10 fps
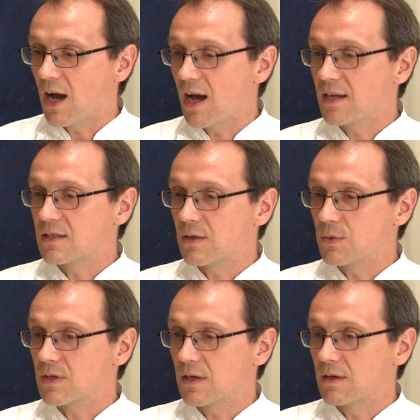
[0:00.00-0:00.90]
guys, there
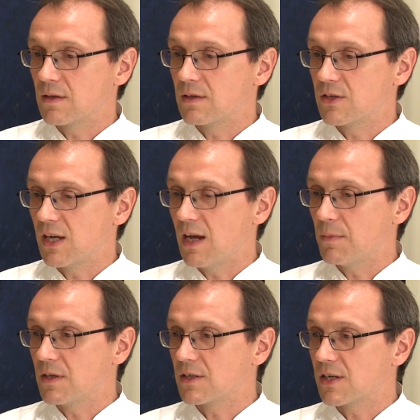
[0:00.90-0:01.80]
was the
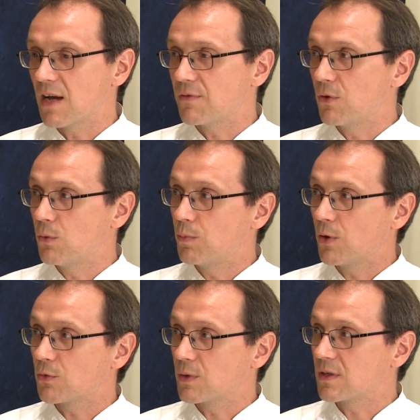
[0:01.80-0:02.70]
GM and the chef who
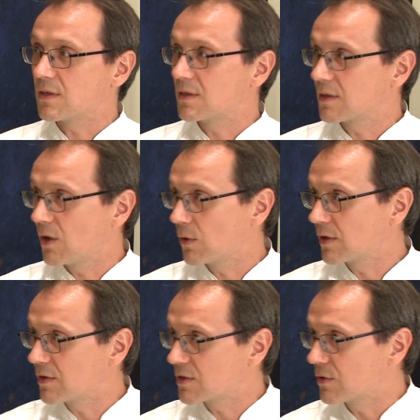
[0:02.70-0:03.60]
both went to
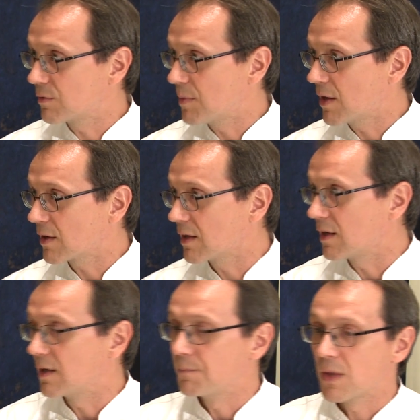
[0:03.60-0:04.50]
Culinary Institute of
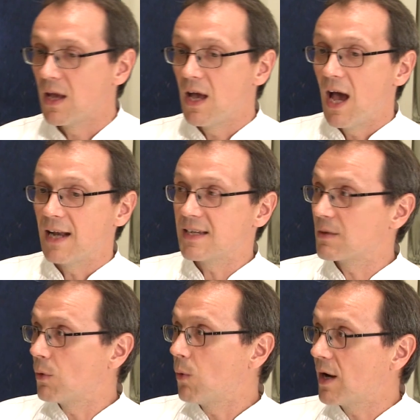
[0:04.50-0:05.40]
America. And they
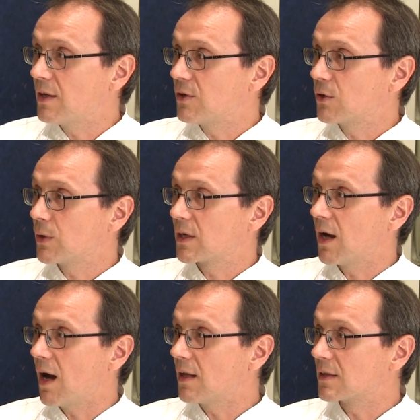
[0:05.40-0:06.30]
said, well, why don't you quit
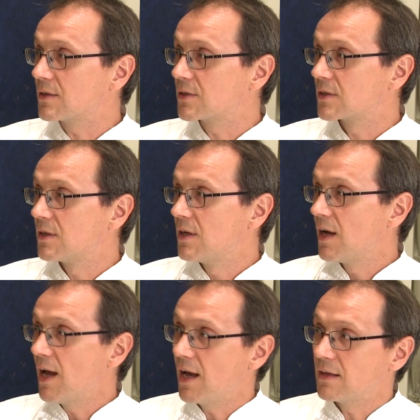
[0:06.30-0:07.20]
college
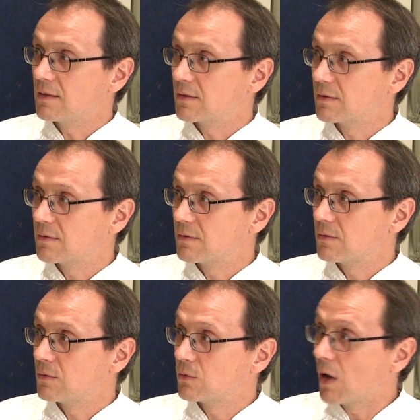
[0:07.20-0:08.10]
and
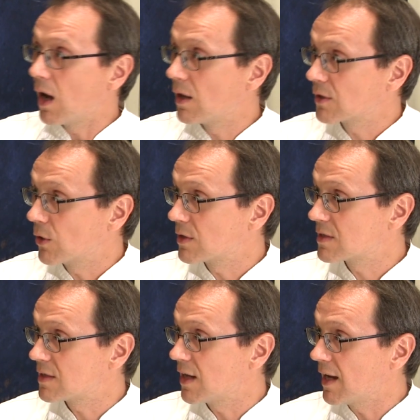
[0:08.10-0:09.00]
go to the
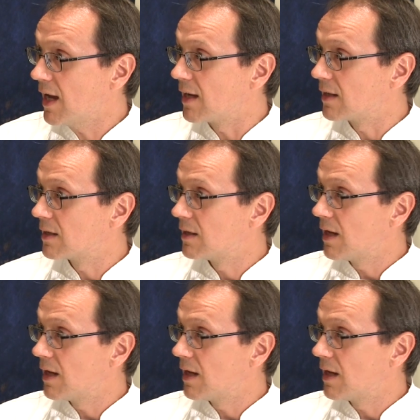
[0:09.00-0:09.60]
CIA?